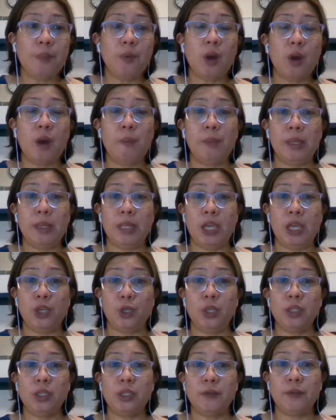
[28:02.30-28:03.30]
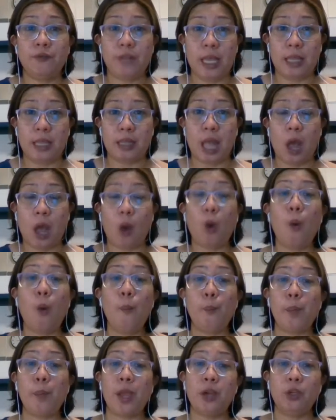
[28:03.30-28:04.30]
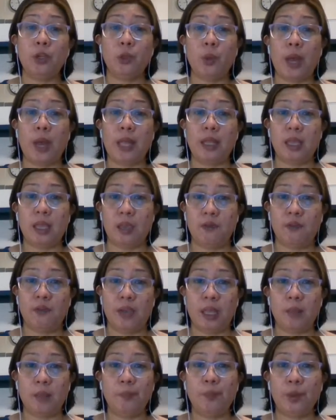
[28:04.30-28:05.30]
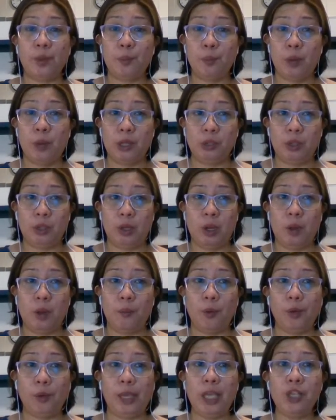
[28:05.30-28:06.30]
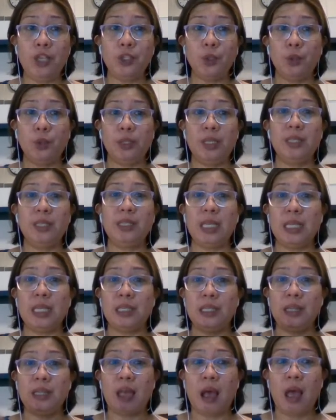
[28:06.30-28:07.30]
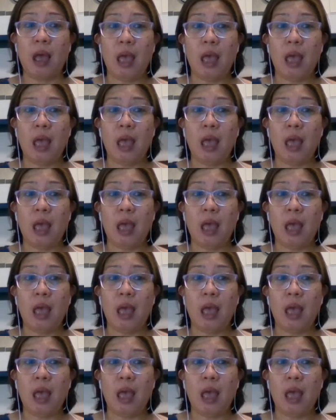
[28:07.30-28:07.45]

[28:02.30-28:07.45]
combinations of data compared to an even modulo. Okay, so this is the